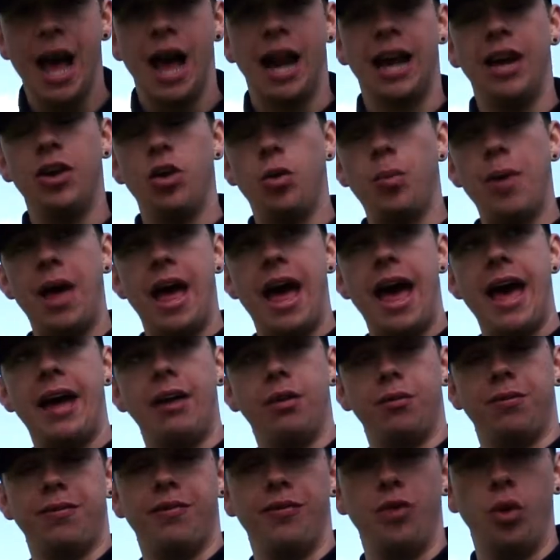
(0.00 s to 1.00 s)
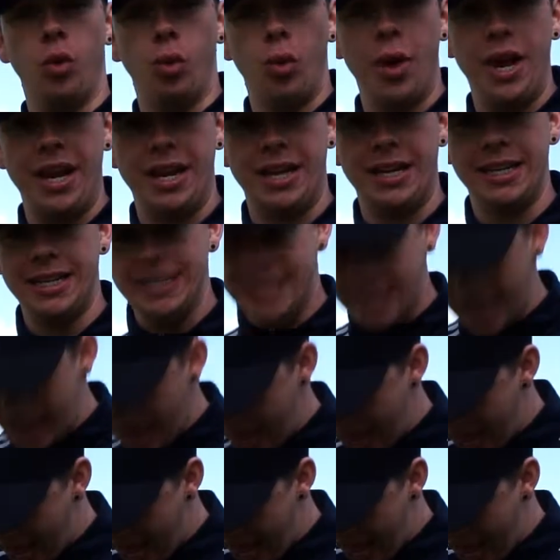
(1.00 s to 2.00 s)
a little bit of help from the wind.
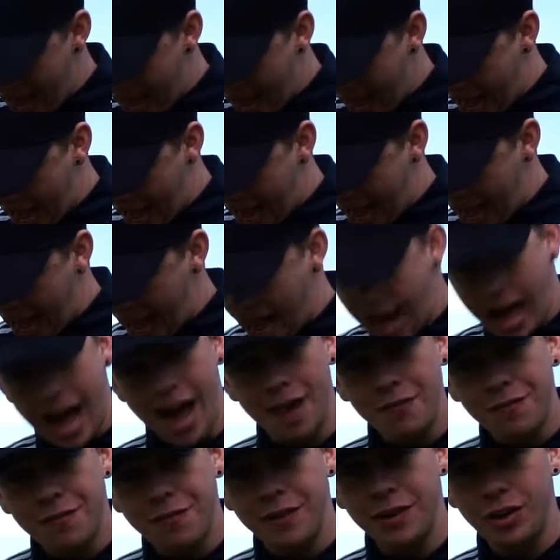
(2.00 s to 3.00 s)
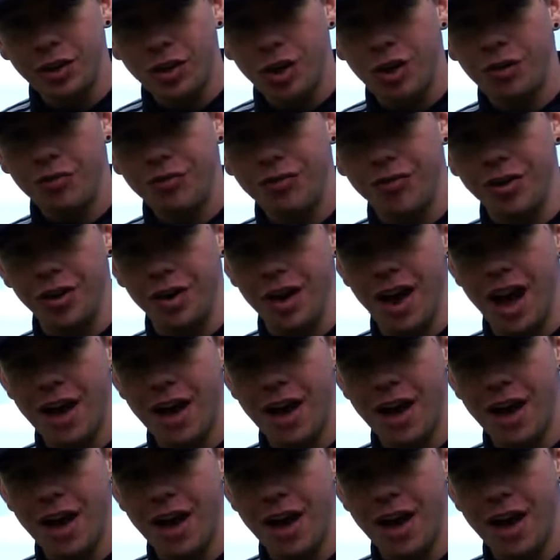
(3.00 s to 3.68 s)
I'm feeling confident.